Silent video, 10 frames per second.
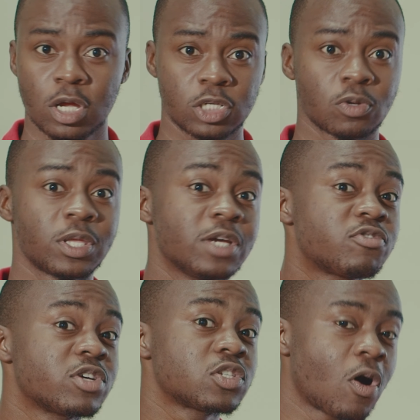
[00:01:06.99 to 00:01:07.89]
So the
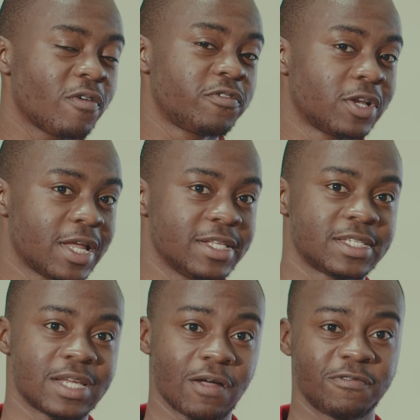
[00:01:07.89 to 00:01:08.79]
entrance of your
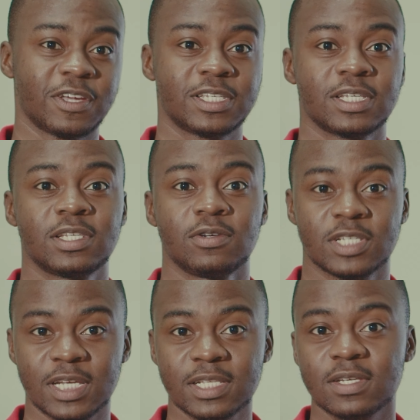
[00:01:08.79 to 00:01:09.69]
lens now faces your
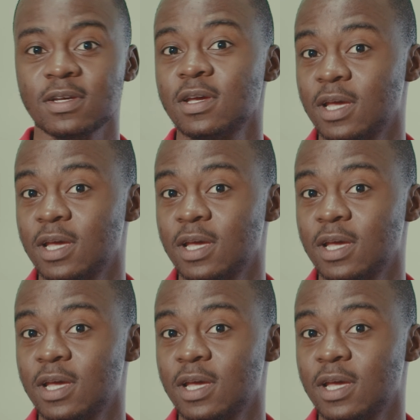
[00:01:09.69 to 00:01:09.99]
sensor